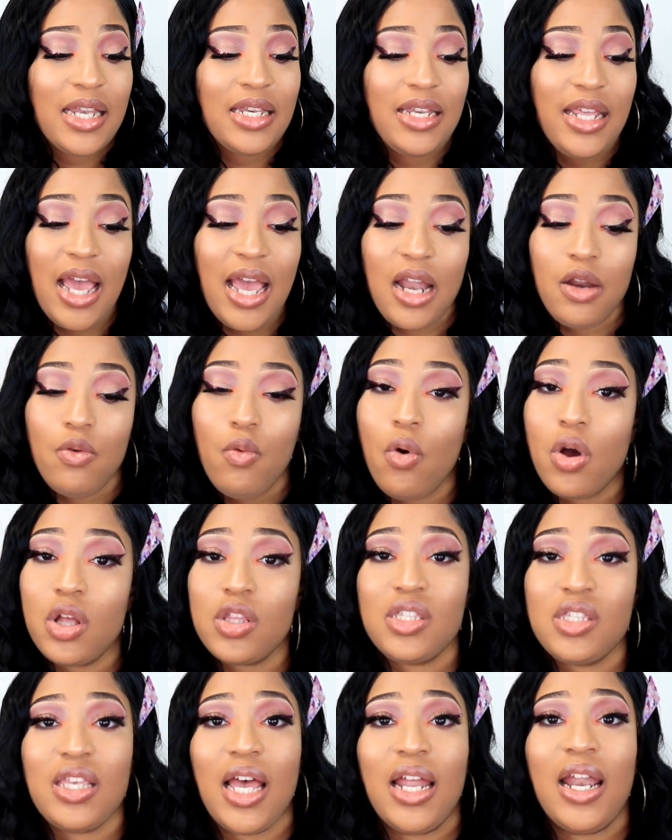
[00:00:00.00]
they are the
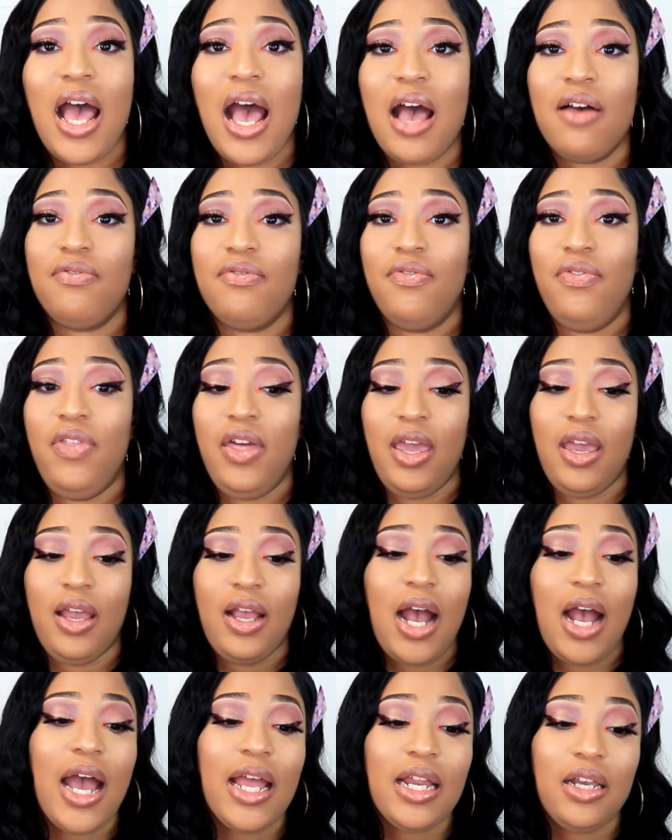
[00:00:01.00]
ones that have
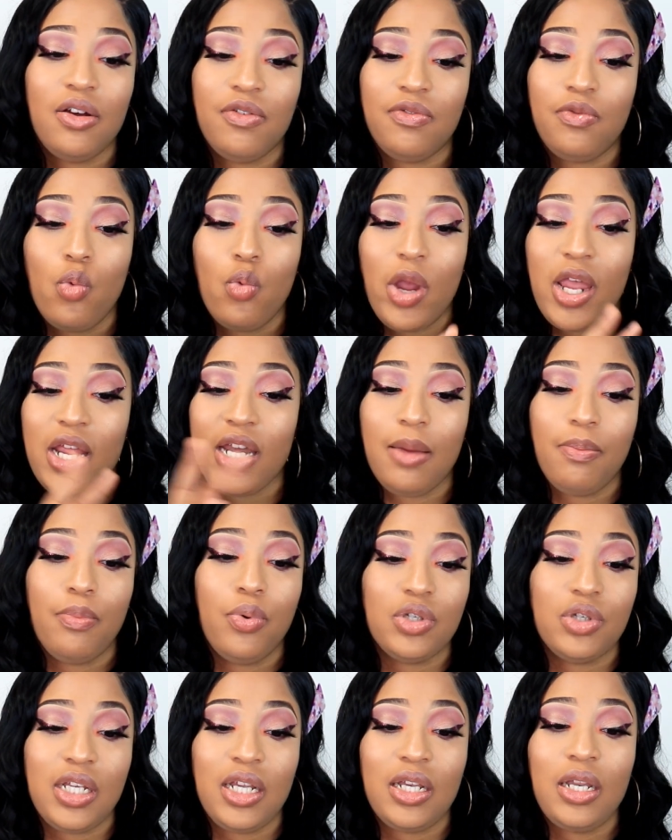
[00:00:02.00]
their kind of way they
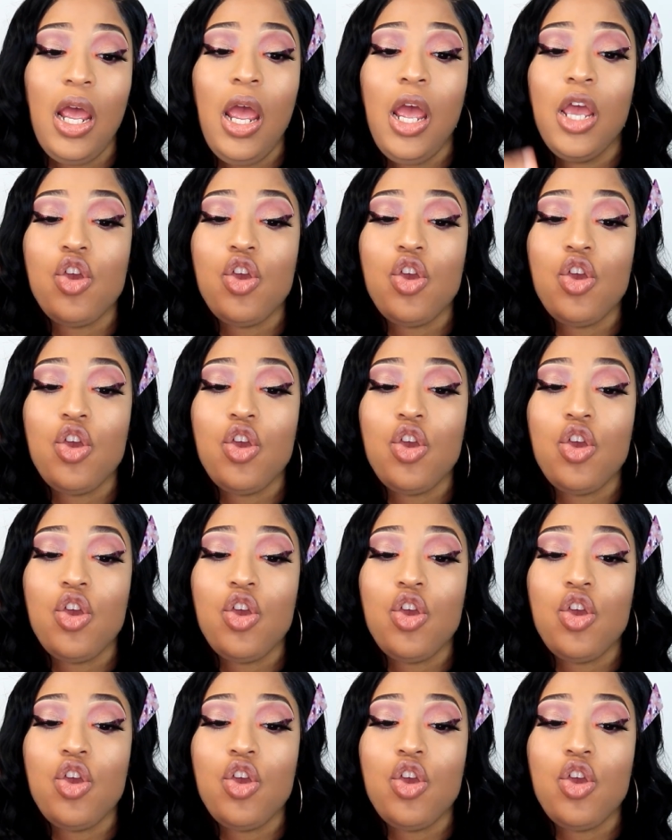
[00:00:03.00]
put it.